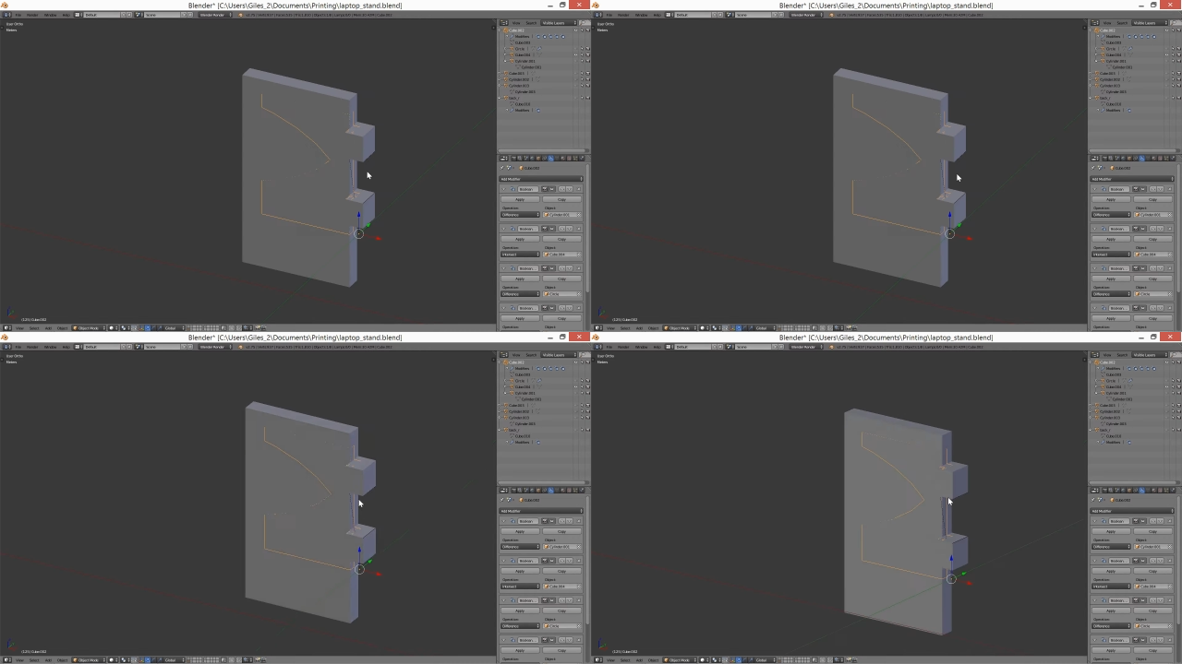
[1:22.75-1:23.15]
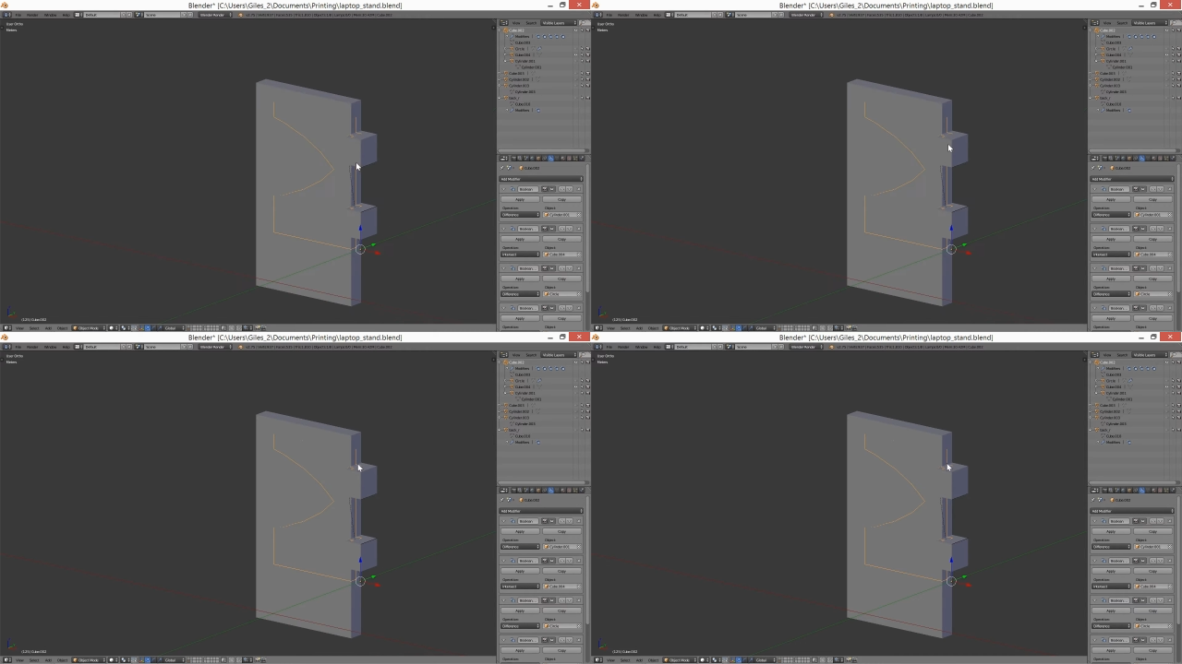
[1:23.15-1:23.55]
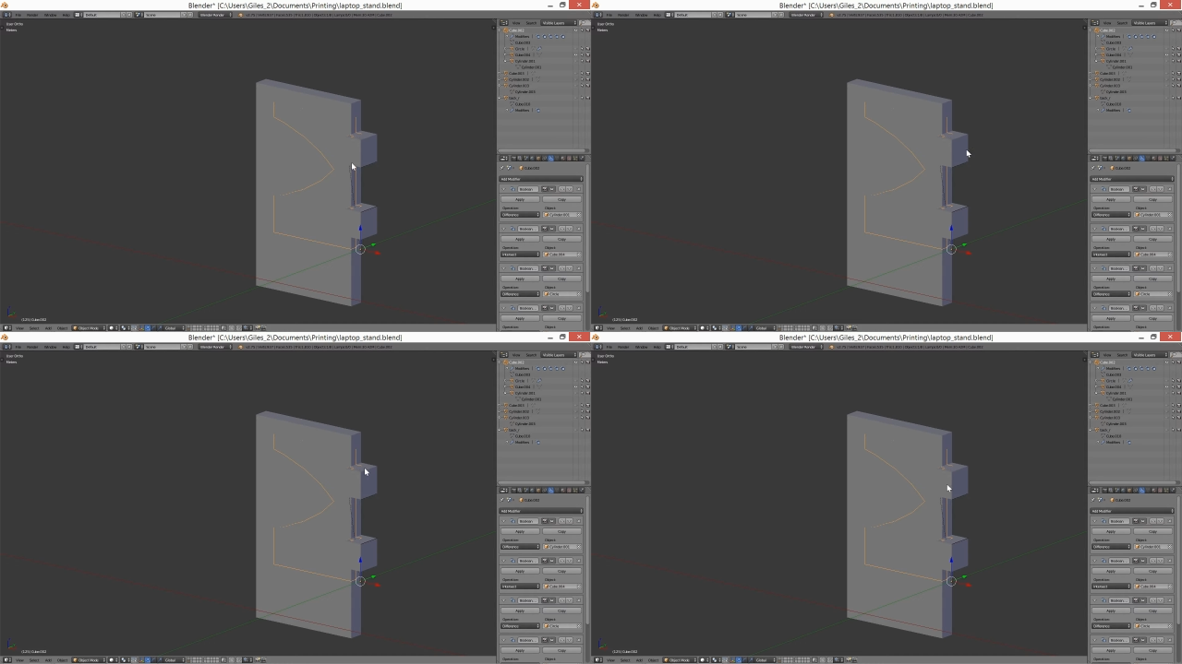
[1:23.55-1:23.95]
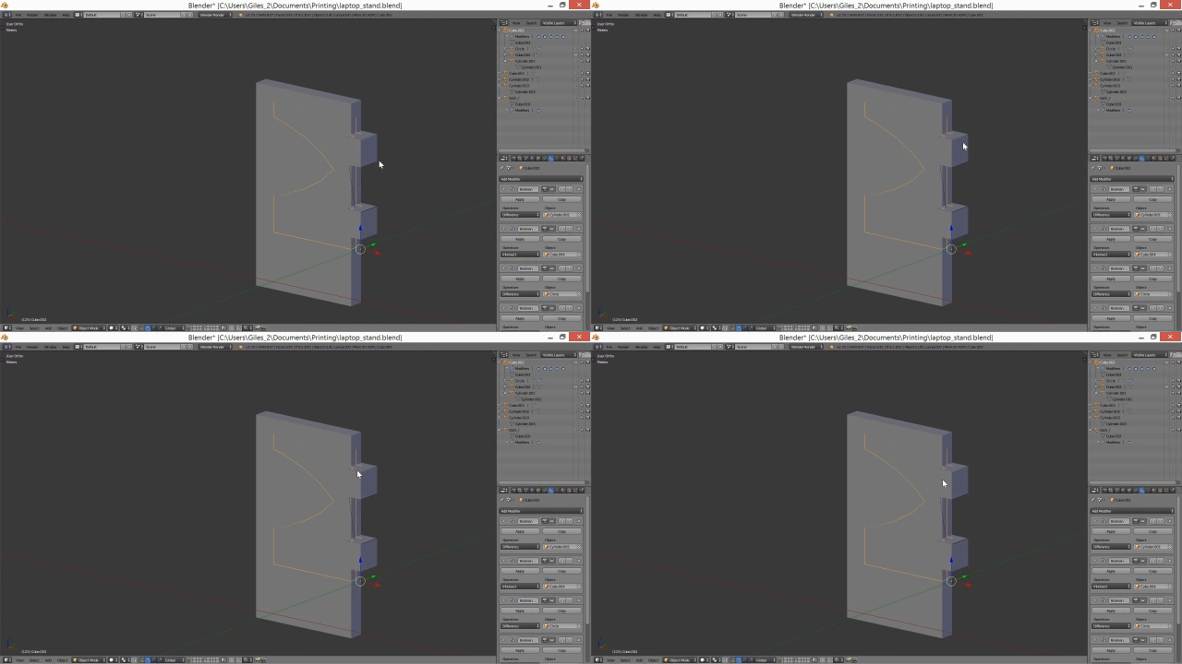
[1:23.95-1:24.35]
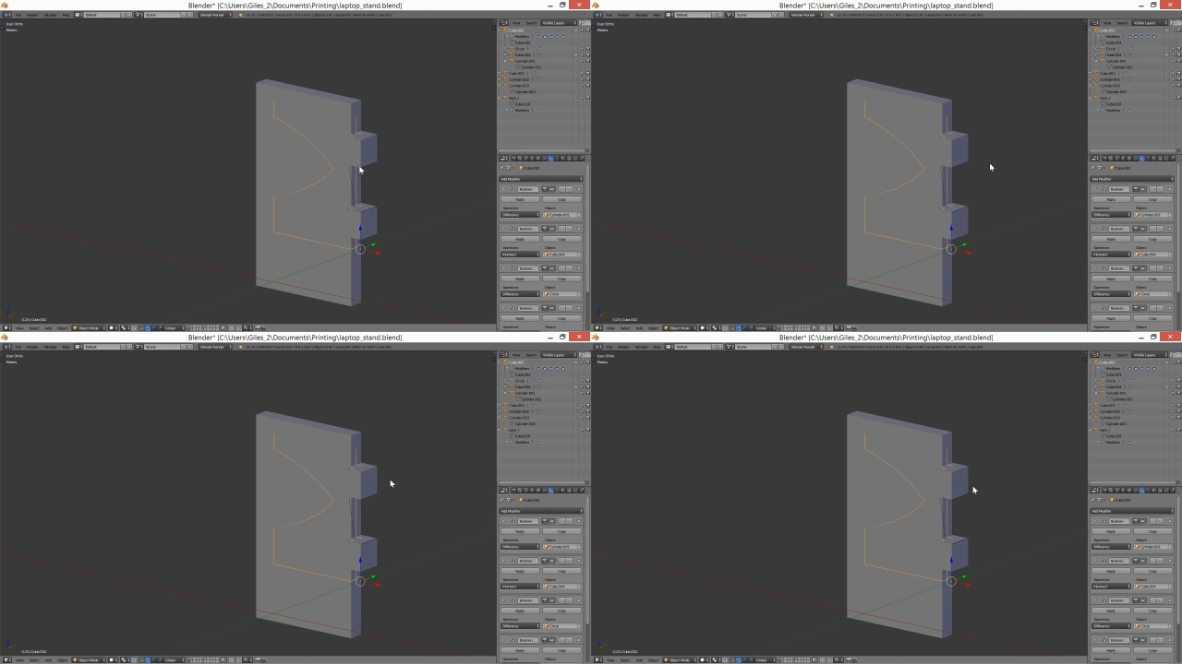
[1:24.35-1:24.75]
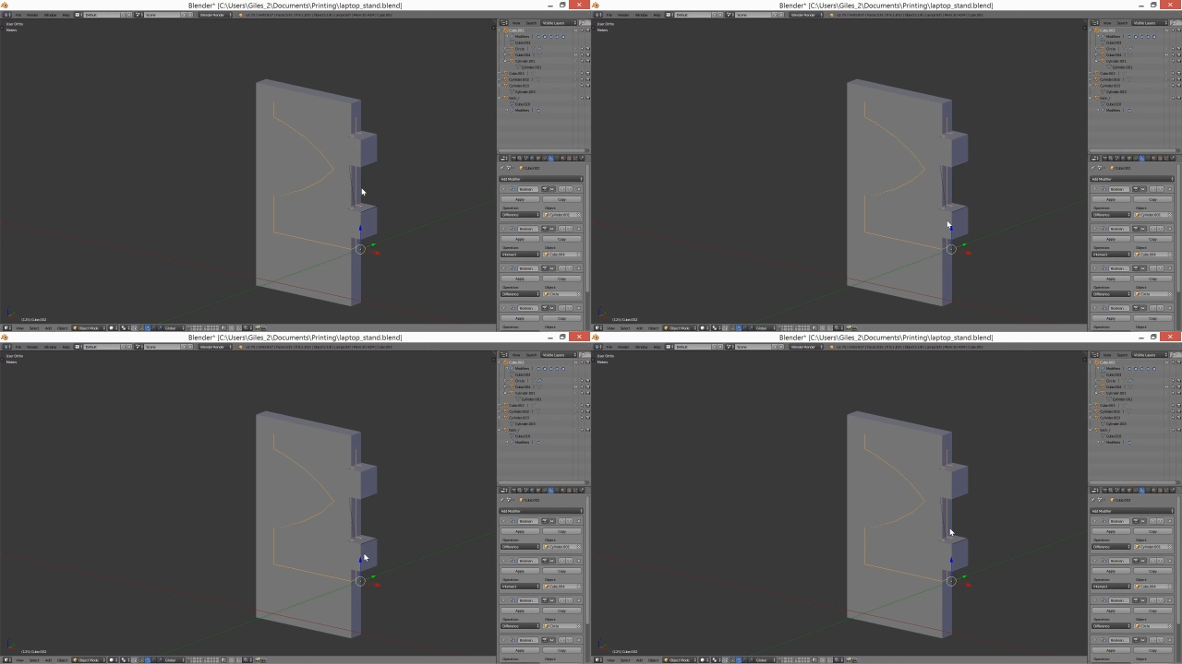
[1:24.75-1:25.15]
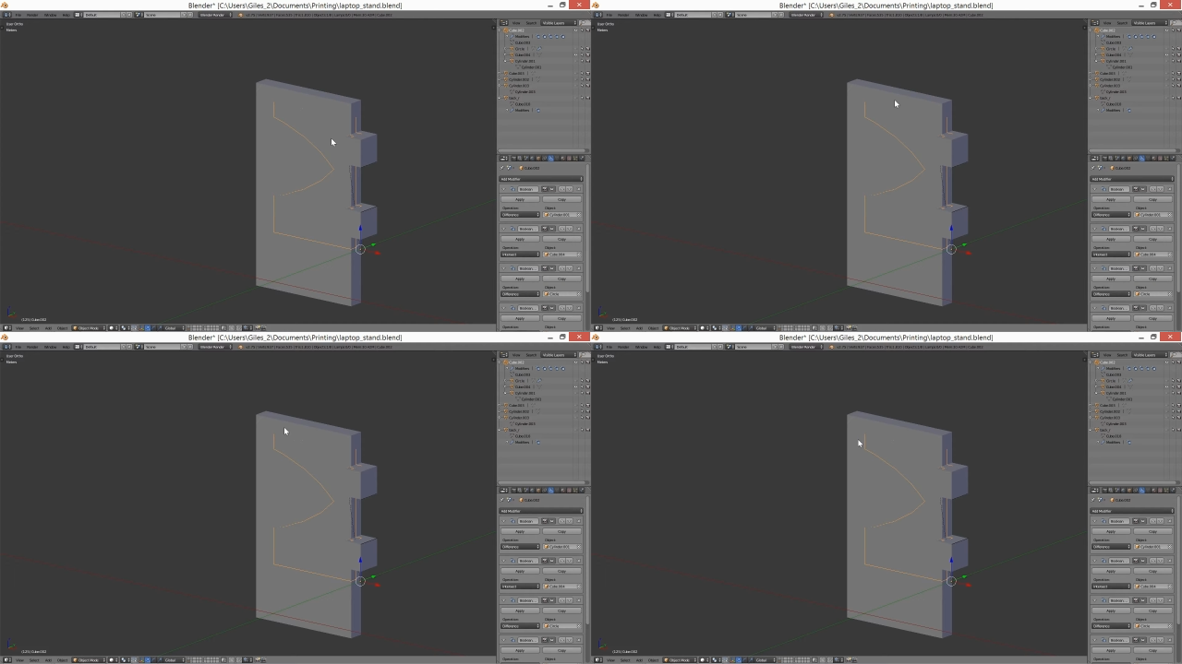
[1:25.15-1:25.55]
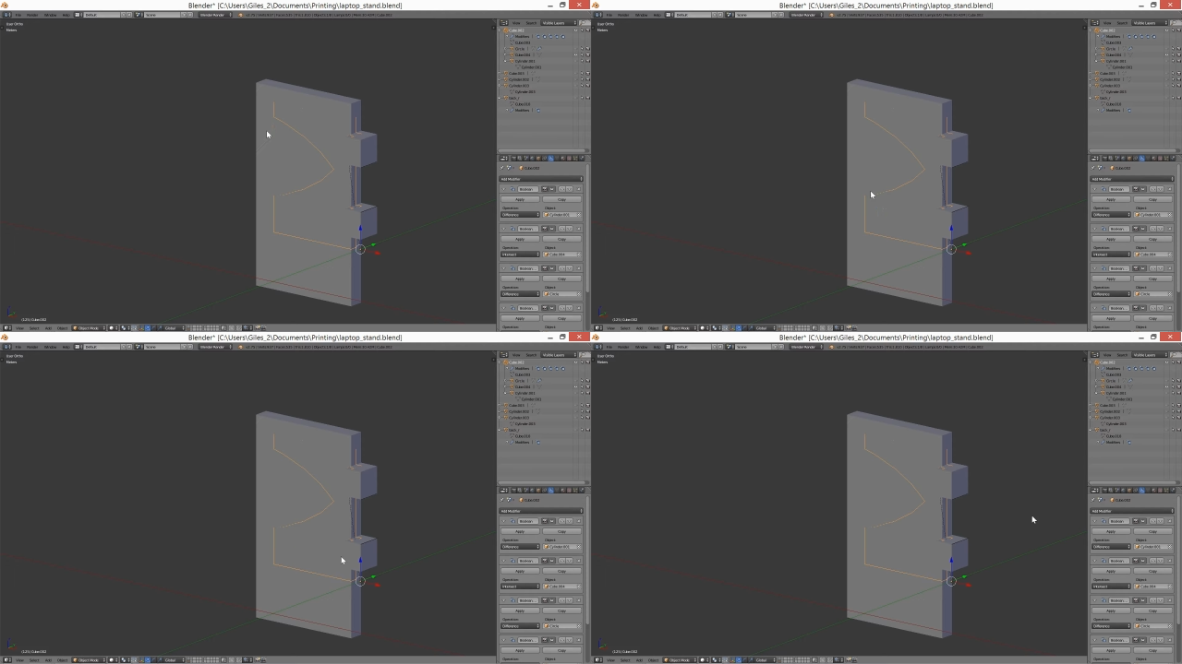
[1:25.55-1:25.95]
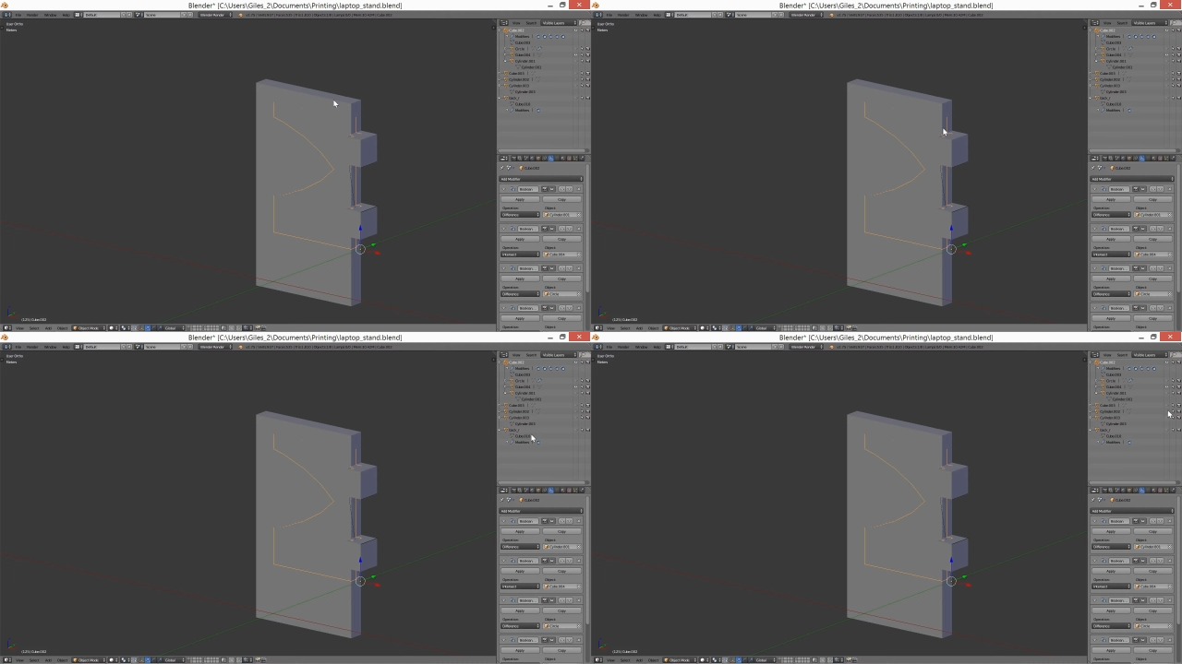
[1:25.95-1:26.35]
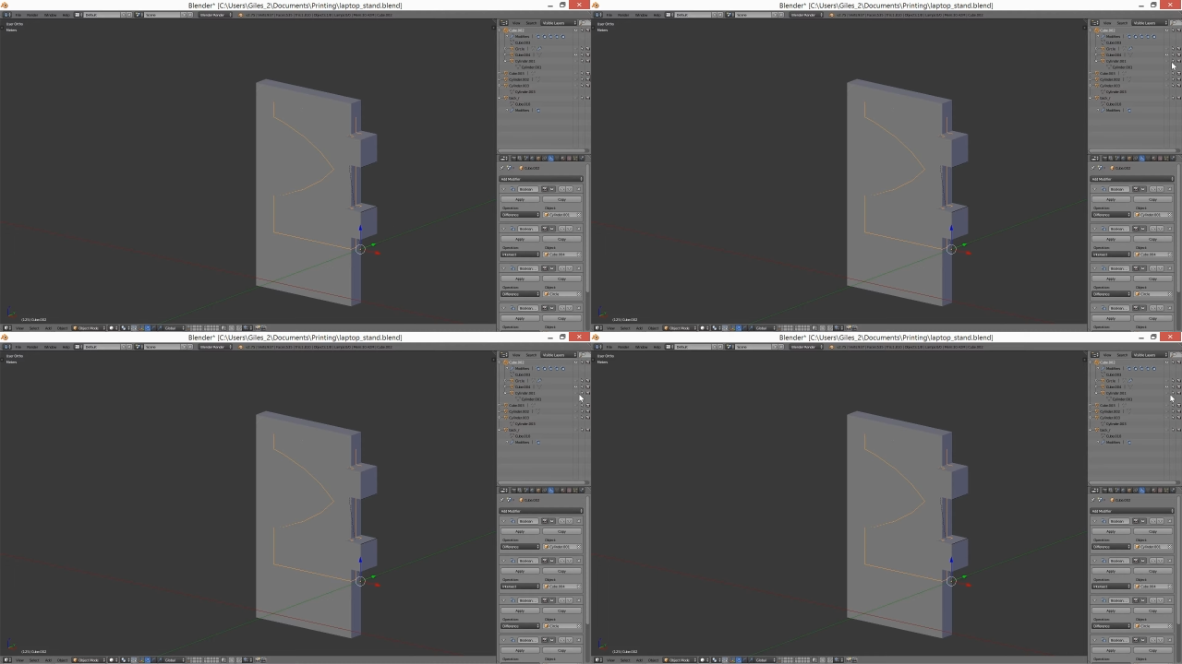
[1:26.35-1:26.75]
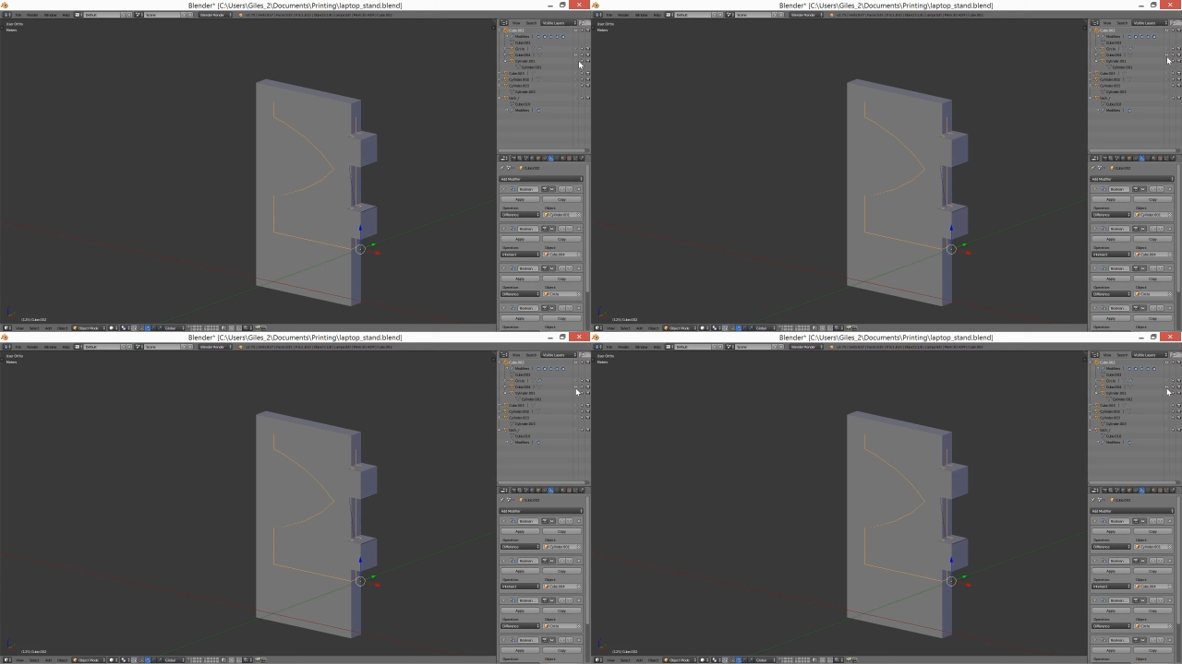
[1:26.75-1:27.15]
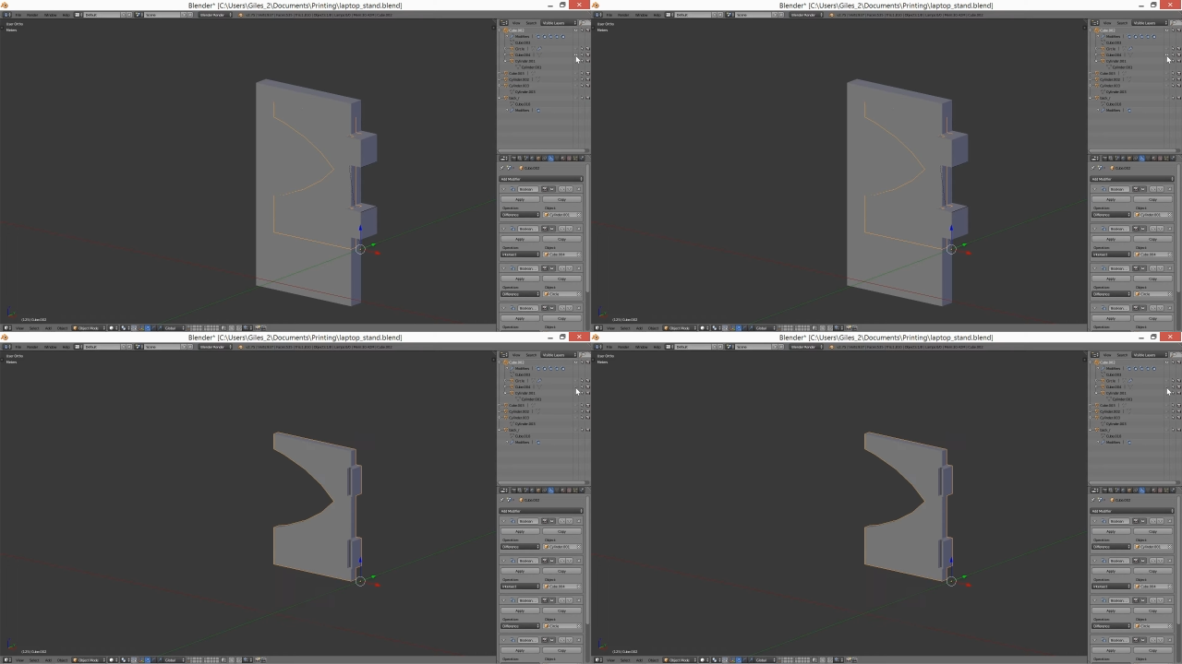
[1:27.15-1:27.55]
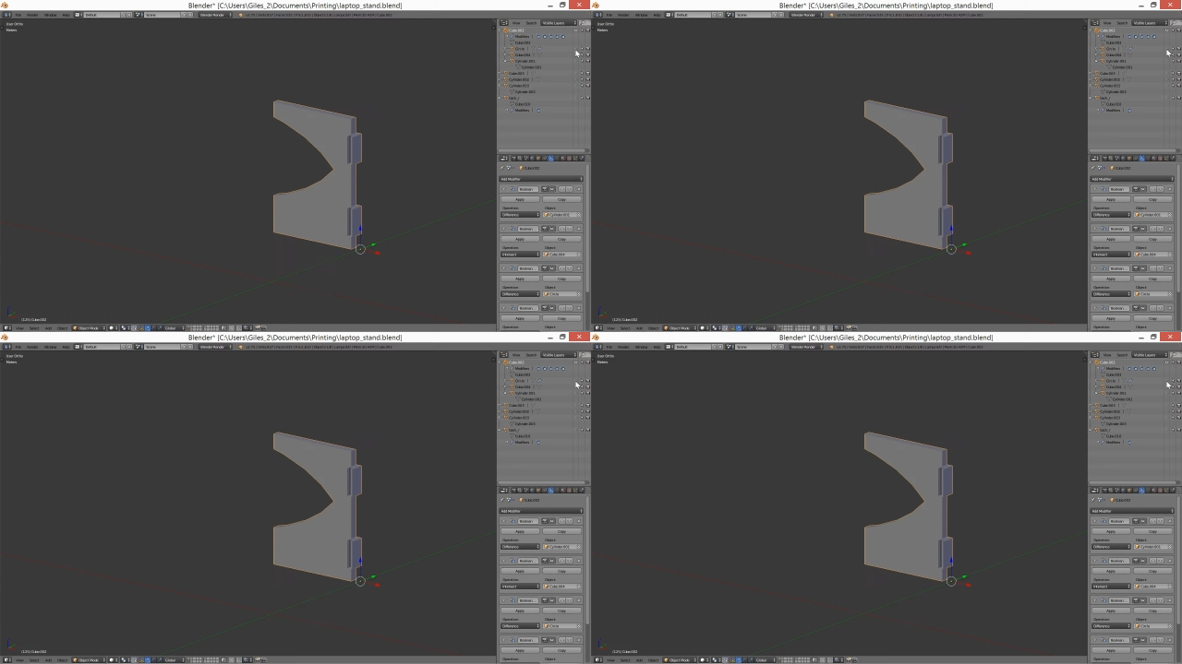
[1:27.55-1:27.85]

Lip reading: [unreadable: no face in view]